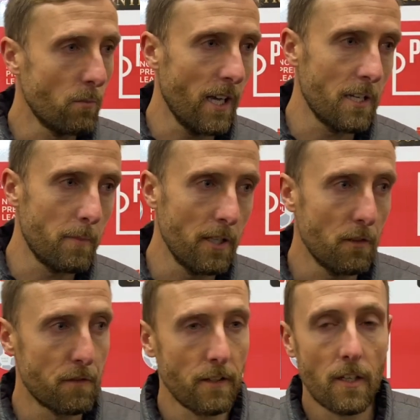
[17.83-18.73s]
We had
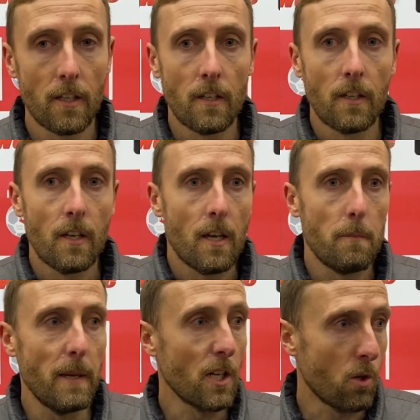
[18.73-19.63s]

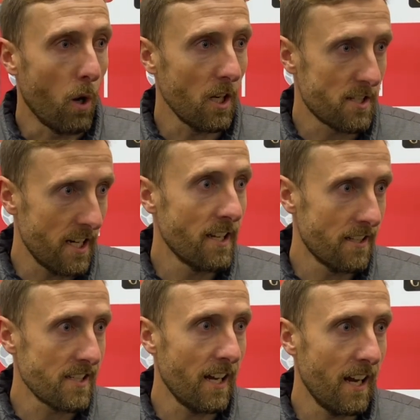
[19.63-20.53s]
a bit of quality at
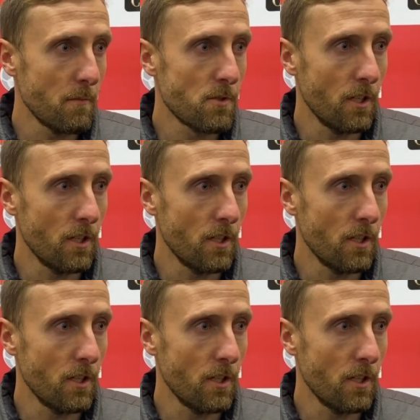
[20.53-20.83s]
times,